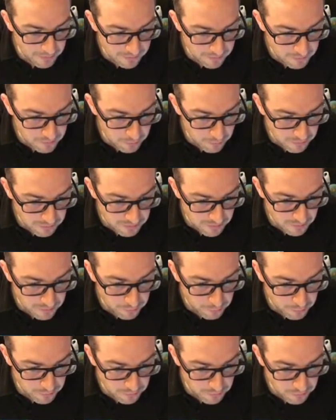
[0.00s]
Let's see what
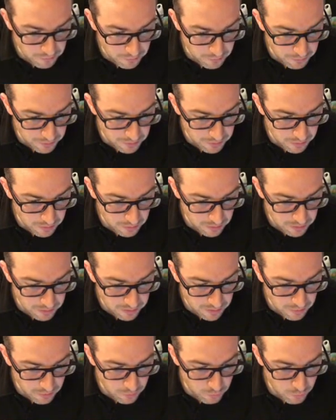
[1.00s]
this one's doing.
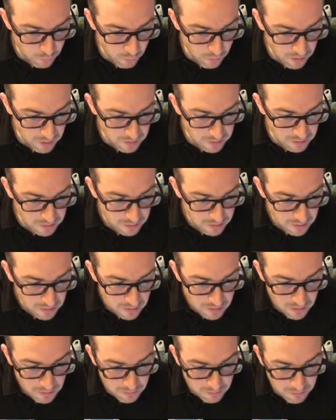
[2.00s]
This one
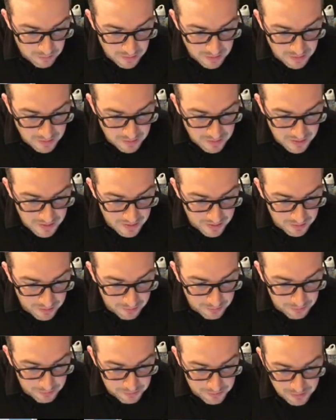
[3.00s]
right
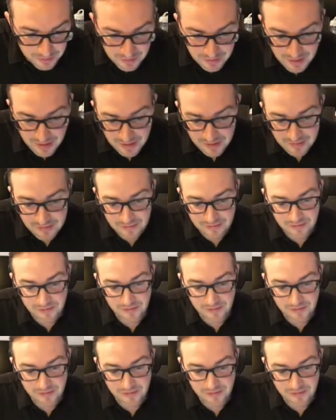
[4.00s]
now, yeah,